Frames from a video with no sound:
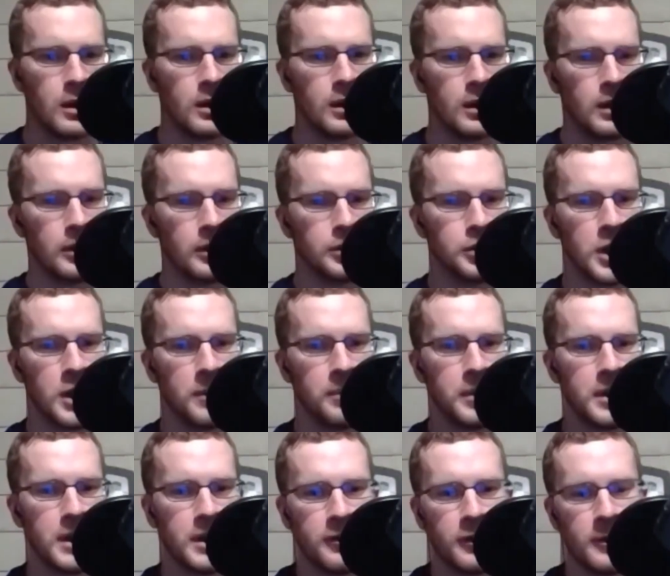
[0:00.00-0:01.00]
Now, uh,
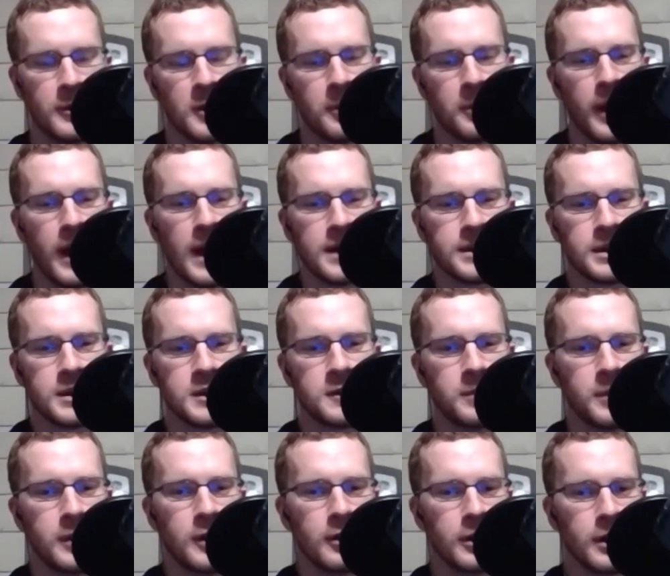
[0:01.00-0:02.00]
JP, from your past
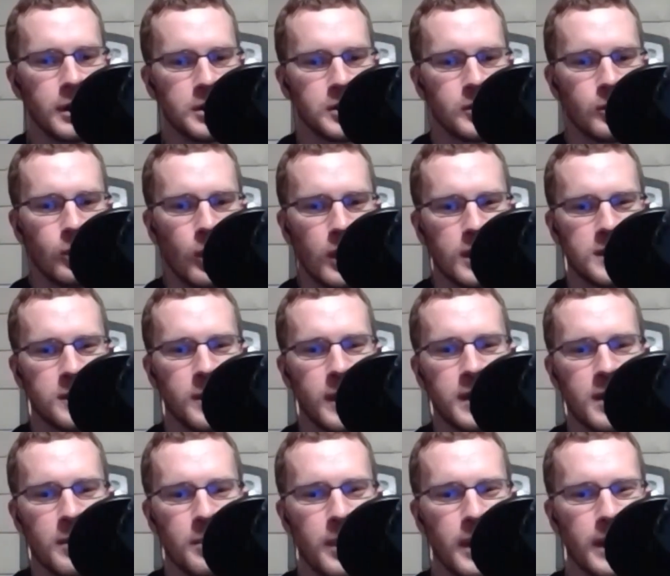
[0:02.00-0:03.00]
experience, what's
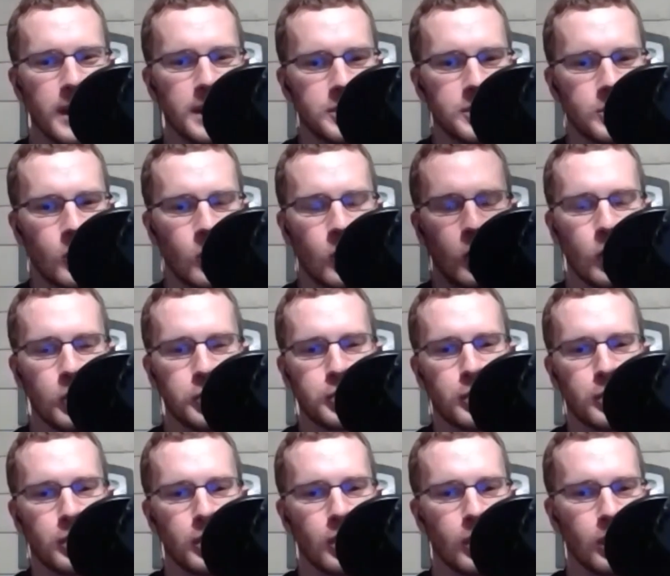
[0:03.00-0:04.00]
been the biggest
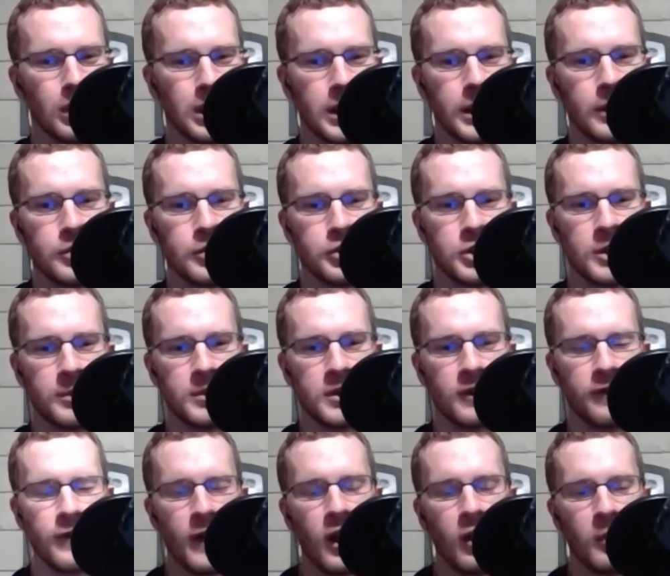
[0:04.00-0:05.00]
cultural or leadership
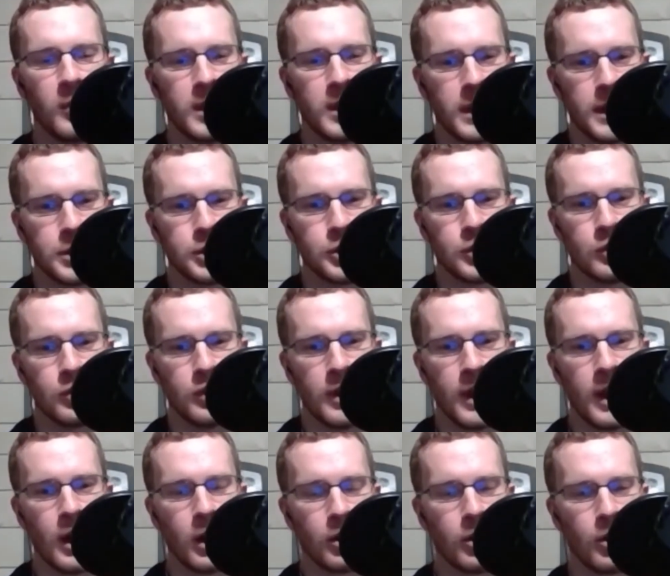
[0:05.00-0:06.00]
development issue
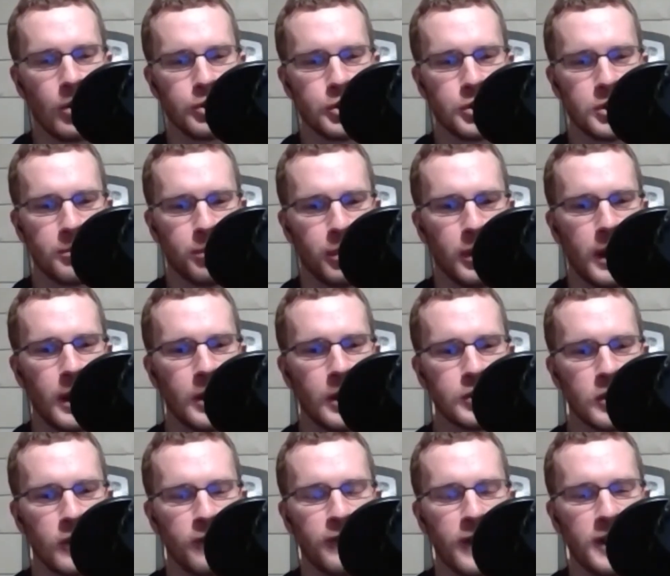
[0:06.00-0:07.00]
that our coaches and
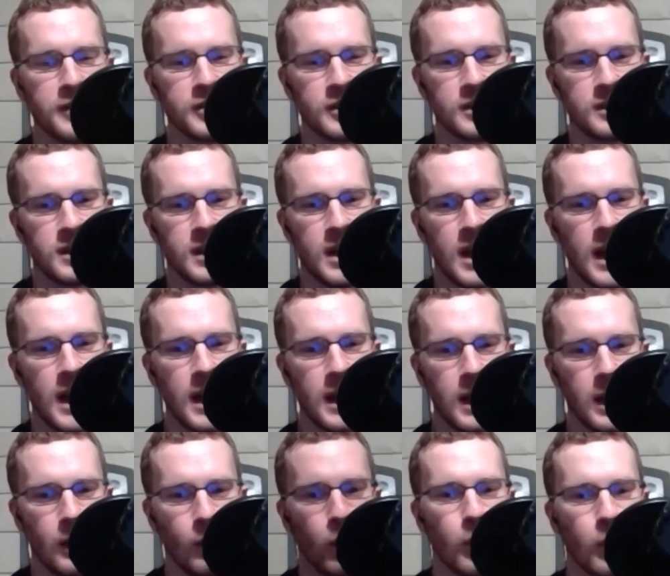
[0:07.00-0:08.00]
players are facing today,
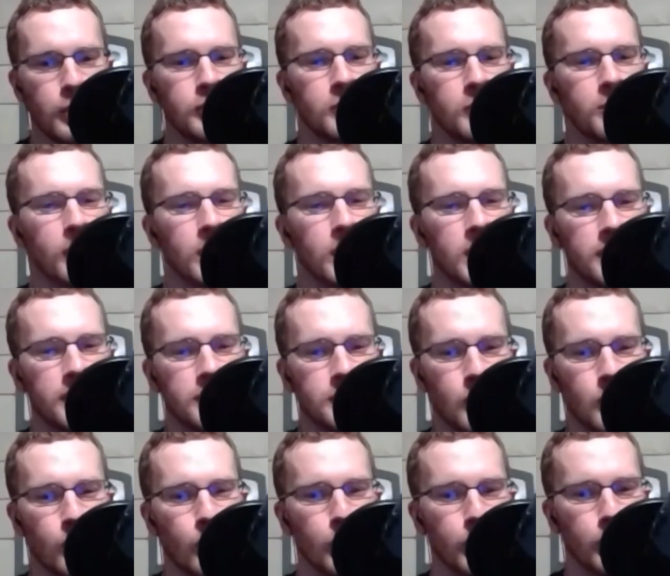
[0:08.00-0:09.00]
and what do you believe is
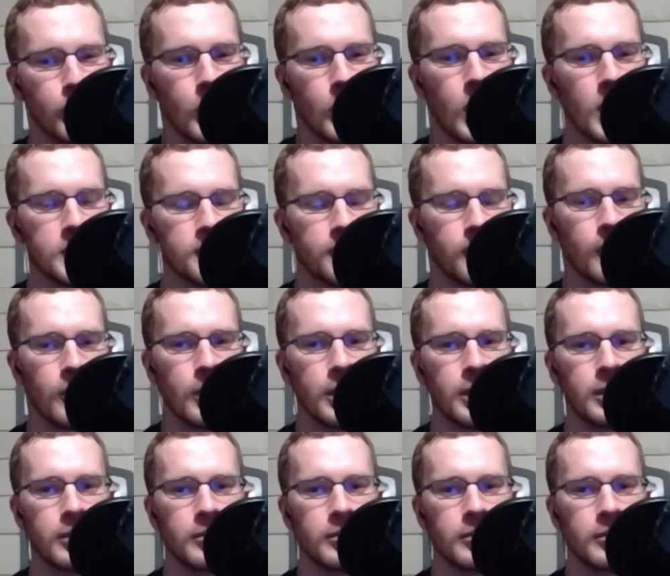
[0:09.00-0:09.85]
the root cause for it?